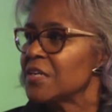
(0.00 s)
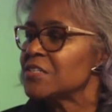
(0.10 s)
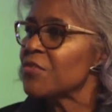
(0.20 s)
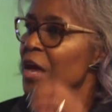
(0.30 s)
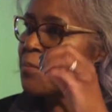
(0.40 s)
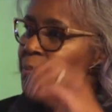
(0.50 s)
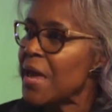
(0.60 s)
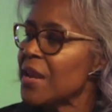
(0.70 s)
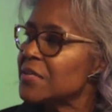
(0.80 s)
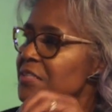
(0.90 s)
So that
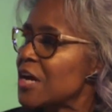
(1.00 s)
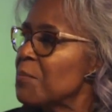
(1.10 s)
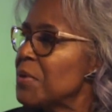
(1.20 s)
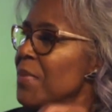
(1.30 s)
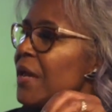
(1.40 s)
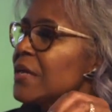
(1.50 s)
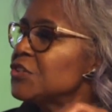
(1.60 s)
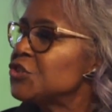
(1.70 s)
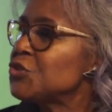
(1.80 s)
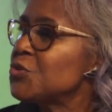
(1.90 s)
balance comes in making
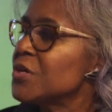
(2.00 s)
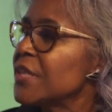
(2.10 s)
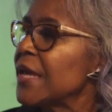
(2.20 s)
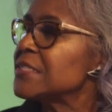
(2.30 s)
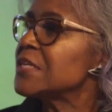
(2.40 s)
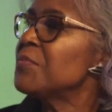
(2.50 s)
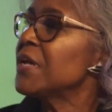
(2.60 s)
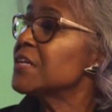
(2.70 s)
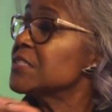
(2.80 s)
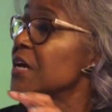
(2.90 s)
sure that
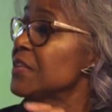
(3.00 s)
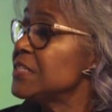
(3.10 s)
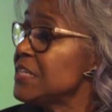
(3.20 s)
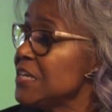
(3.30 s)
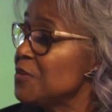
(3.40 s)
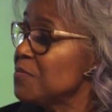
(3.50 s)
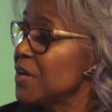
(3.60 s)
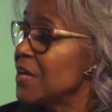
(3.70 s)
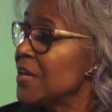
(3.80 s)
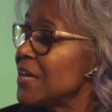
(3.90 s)
somebody else on the team
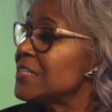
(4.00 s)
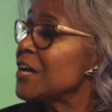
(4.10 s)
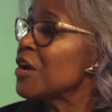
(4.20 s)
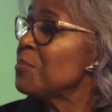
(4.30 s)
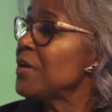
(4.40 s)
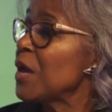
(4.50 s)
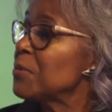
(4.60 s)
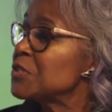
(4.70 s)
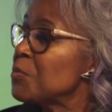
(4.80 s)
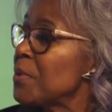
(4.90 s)
is going to be
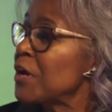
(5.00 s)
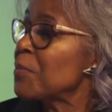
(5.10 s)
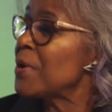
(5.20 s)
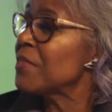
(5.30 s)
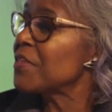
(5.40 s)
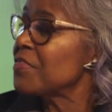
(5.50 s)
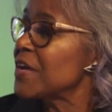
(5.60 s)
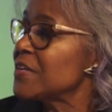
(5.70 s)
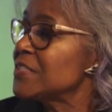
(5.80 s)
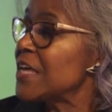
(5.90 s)
able to pick up on the
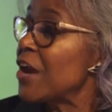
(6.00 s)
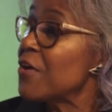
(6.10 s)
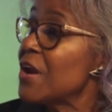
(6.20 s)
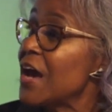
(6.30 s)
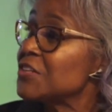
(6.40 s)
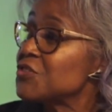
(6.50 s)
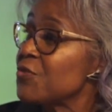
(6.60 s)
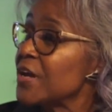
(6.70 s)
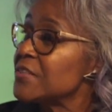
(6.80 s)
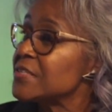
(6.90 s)
things that are not
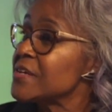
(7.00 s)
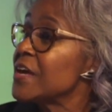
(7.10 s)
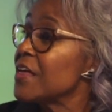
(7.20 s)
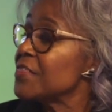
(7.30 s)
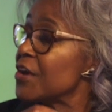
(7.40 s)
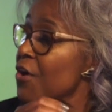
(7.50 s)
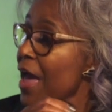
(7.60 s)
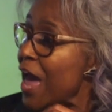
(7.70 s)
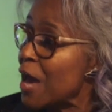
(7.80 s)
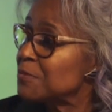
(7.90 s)
strengths, that are
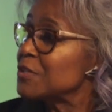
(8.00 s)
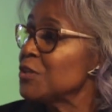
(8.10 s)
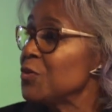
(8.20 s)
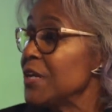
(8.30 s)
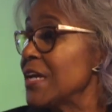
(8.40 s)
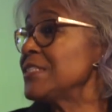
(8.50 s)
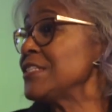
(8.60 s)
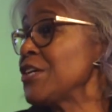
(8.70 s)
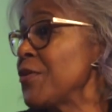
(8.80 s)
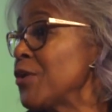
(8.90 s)
absolutely
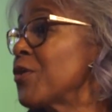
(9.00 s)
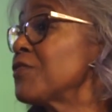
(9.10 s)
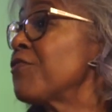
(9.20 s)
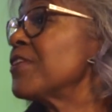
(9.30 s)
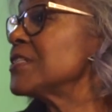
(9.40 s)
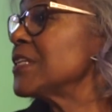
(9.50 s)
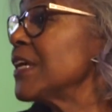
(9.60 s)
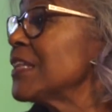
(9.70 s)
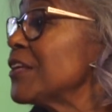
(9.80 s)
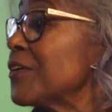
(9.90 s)
necessary in order for us to get